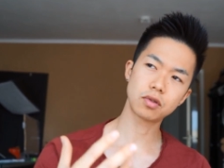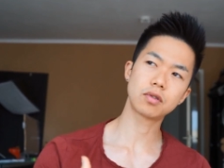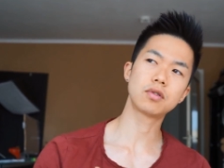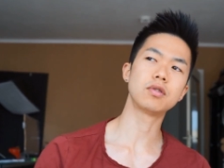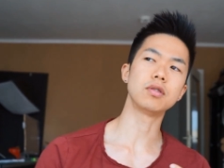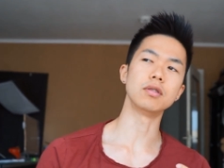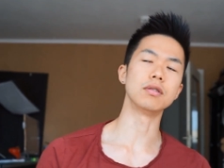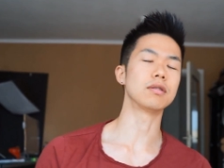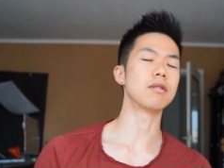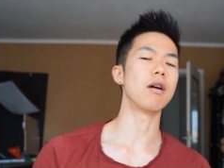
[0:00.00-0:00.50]

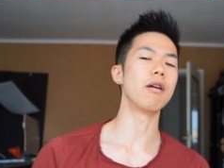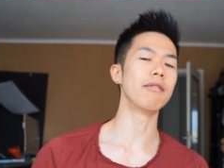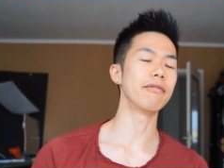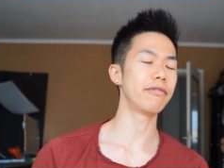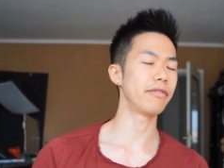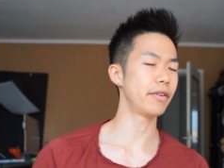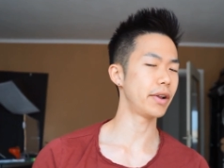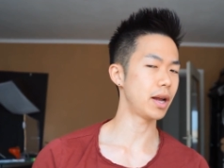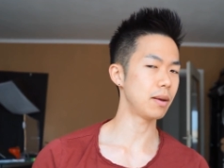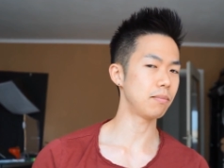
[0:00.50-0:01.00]
too
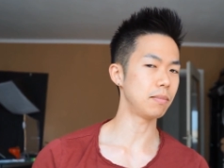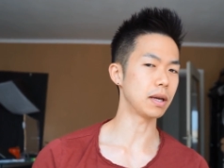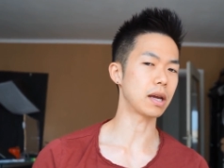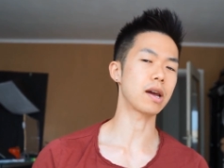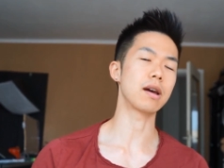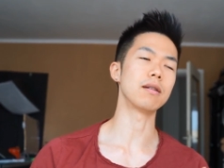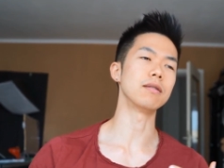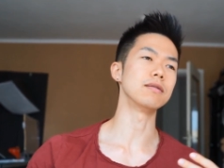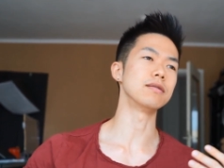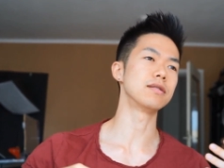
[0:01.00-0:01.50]
confident
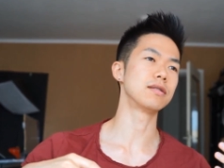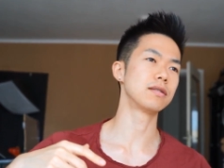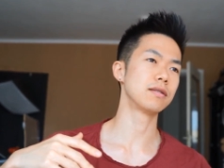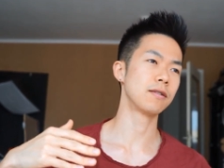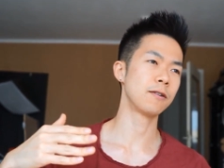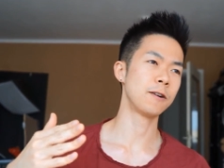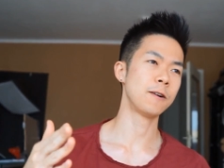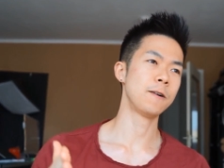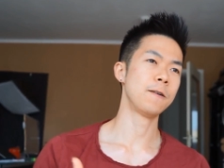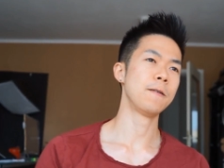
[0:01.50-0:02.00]

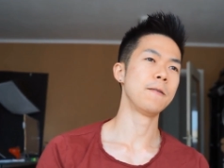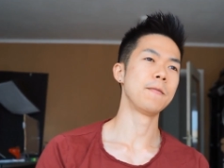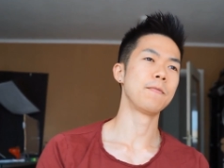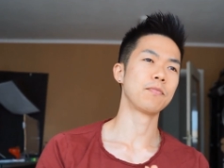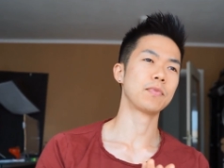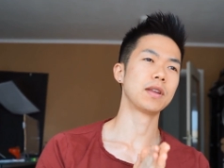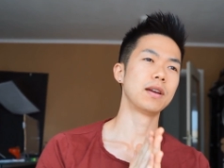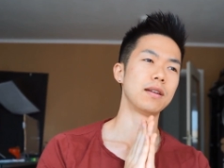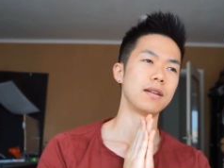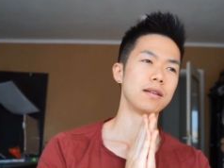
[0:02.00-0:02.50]
because
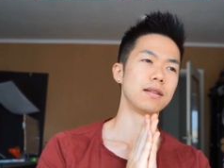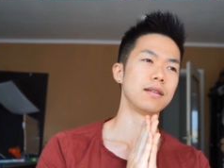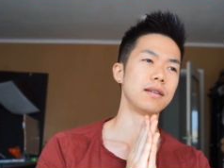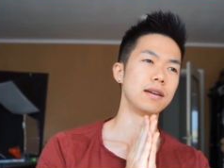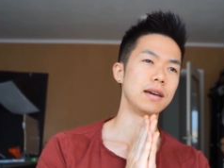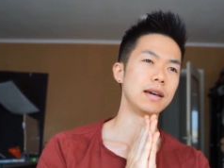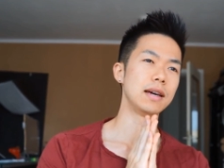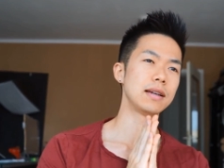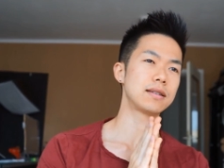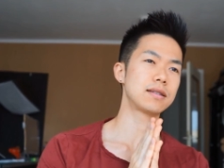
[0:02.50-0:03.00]

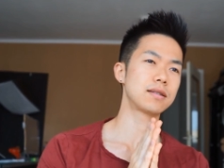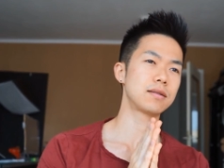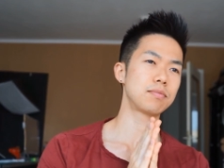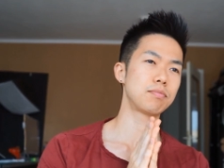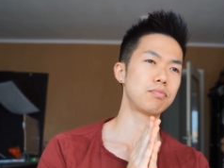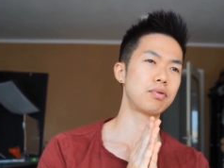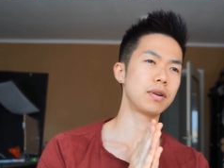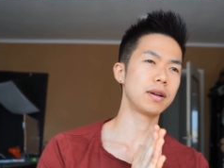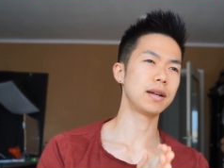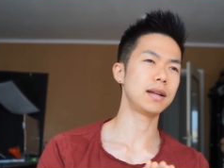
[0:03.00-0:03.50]
it's
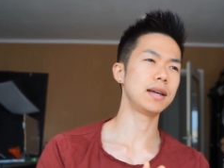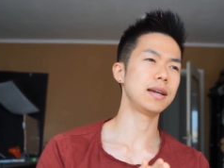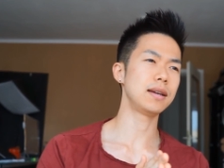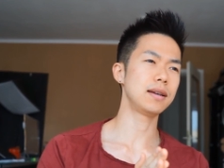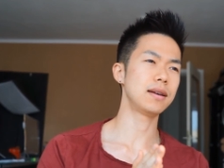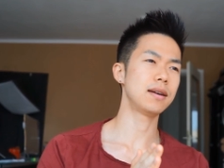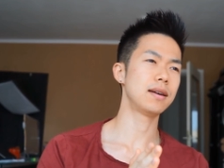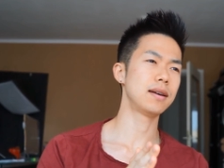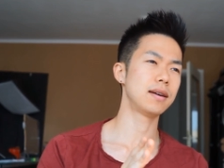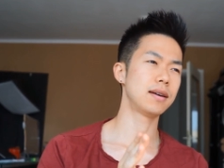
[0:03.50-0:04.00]

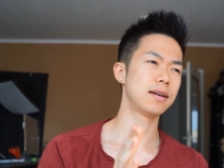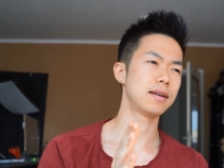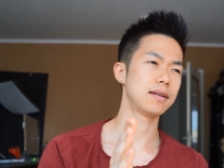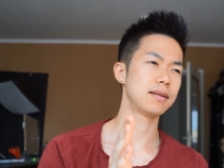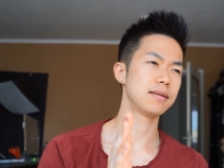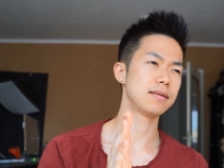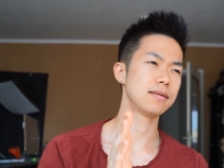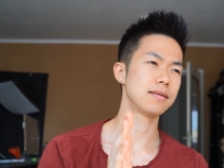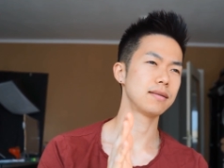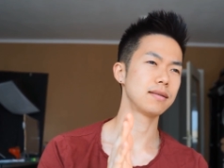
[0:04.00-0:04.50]
pretty
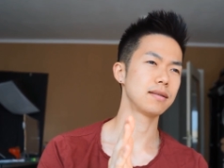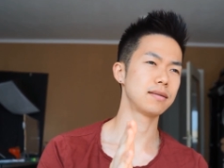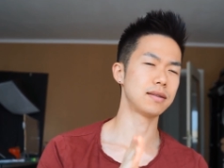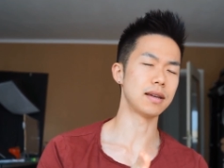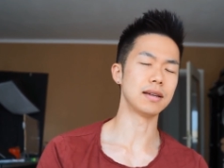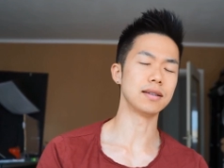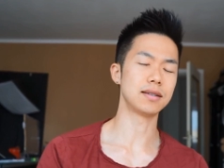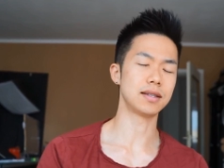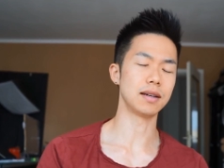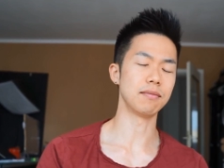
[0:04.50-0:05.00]

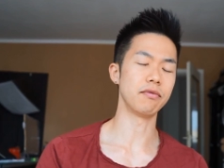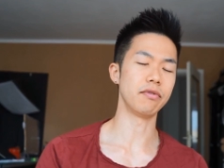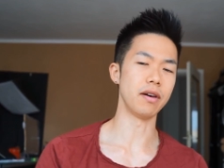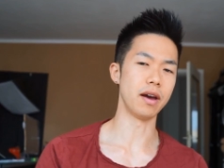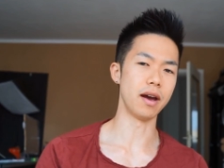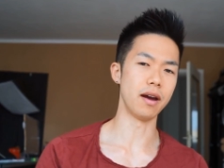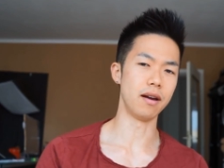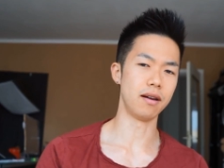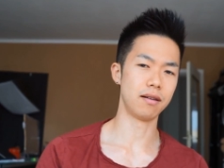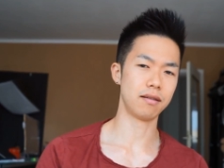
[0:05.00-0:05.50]
sensitive
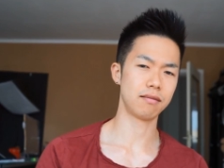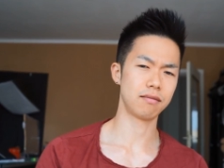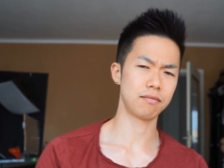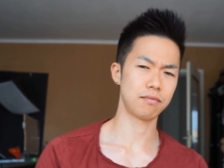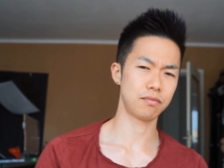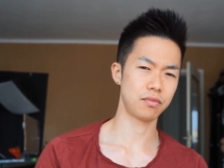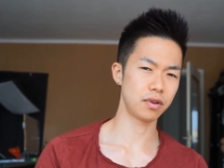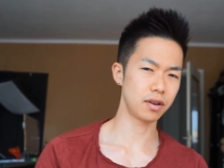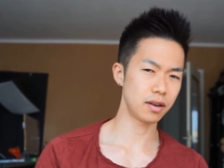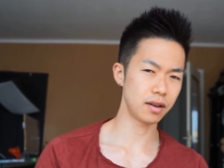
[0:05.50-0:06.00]
there
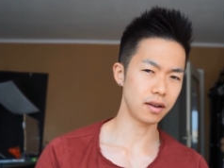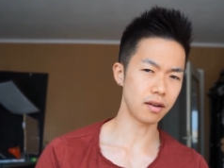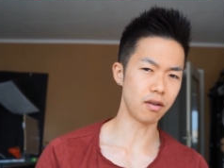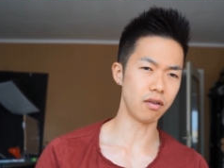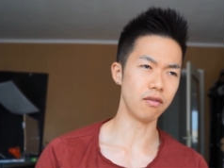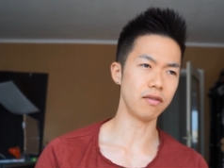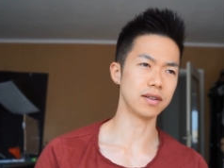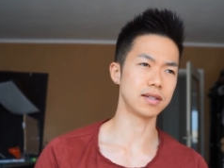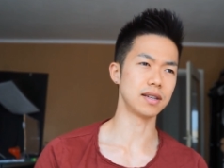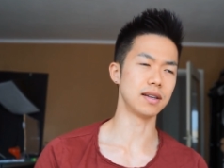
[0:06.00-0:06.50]
pretty
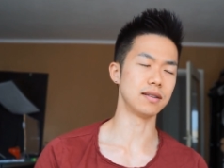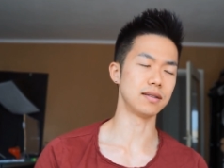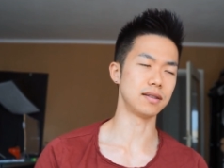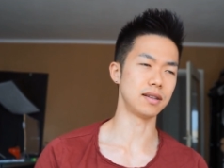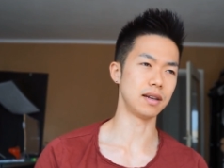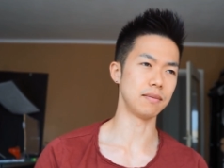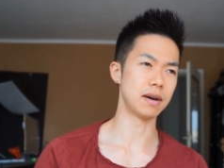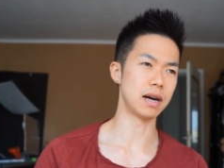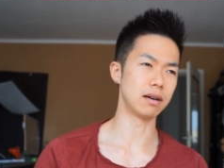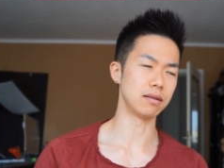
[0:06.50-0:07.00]

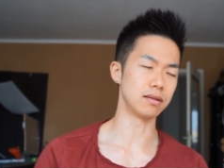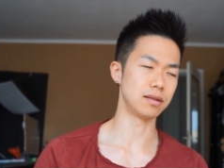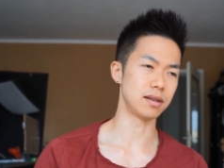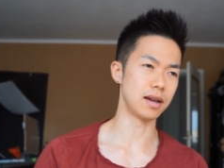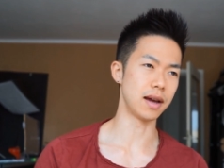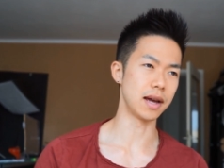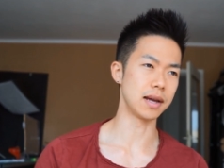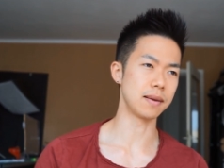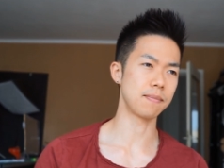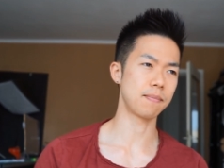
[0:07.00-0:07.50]
oversensitive i would
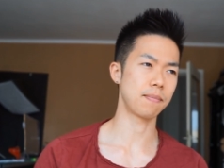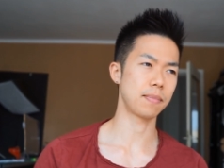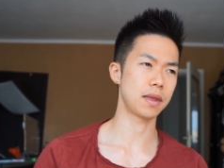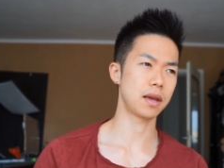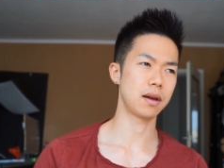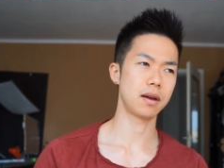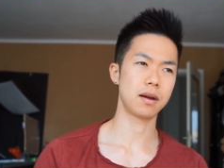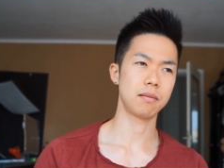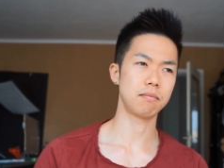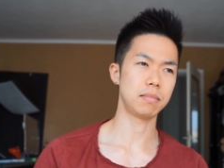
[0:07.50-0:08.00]
say
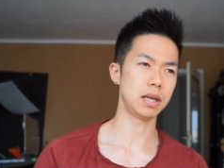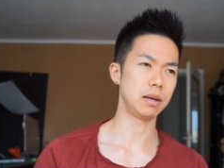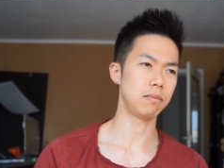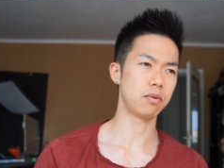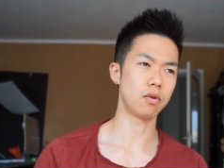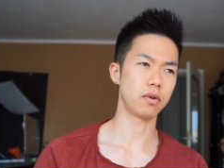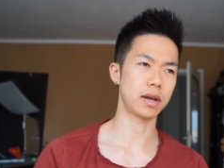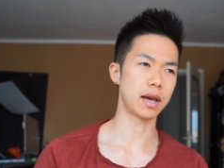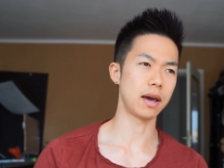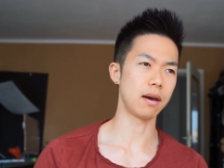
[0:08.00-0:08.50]

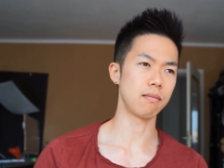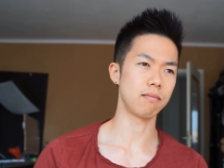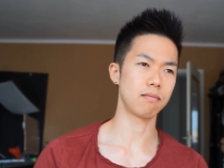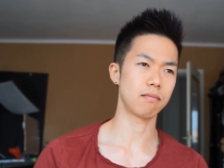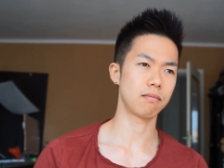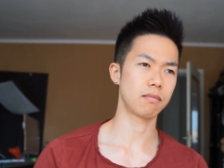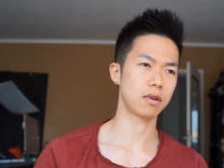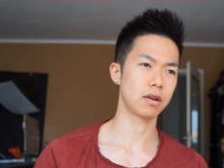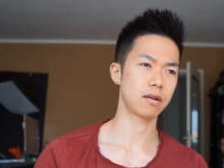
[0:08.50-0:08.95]
people get